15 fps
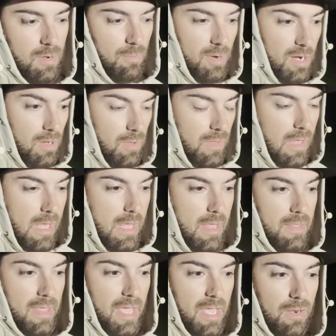Well,
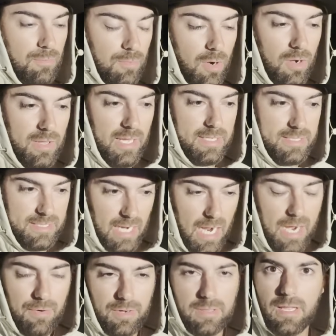they had rung that
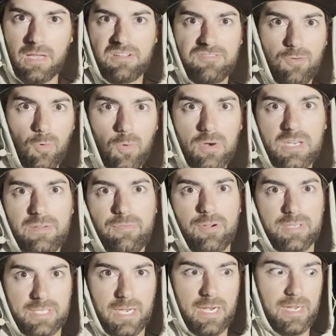siren like four
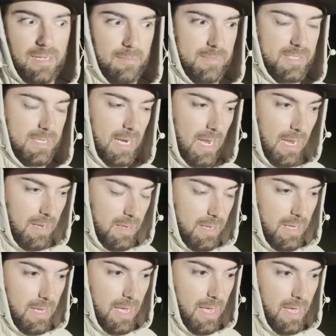different times and I
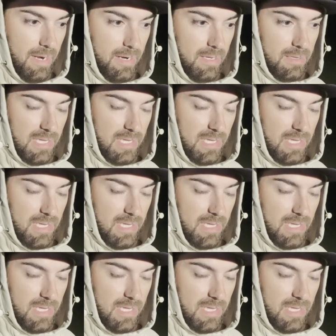had uh,